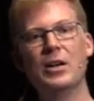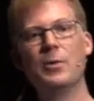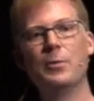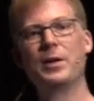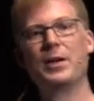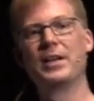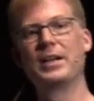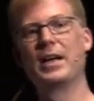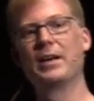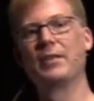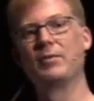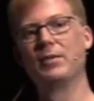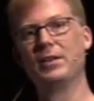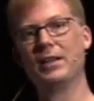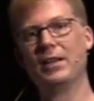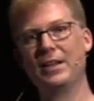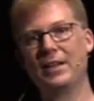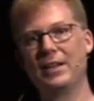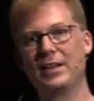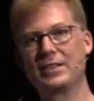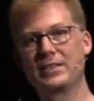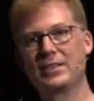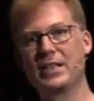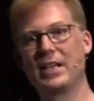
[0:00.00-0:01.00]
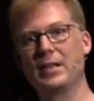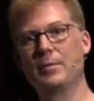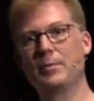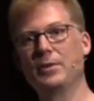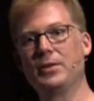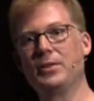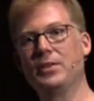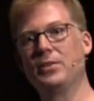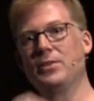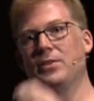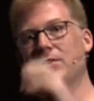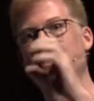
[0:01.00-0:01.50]
we can have Linux
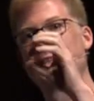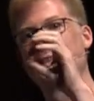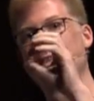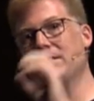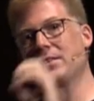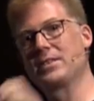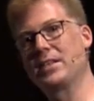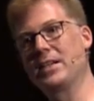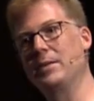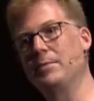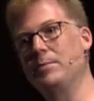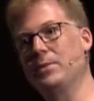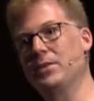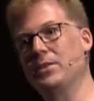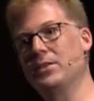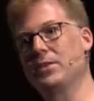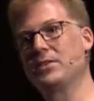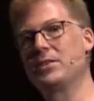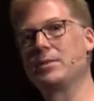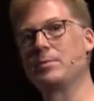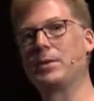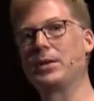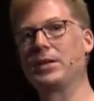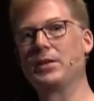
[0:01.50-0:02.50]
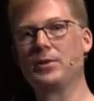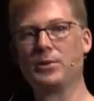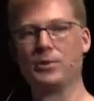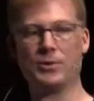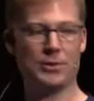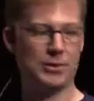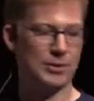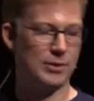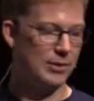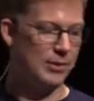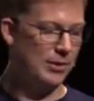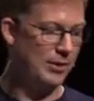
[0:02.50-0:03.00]
able to use that same unit to bring
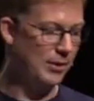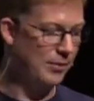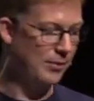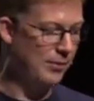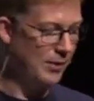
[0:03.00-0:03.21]
cores on and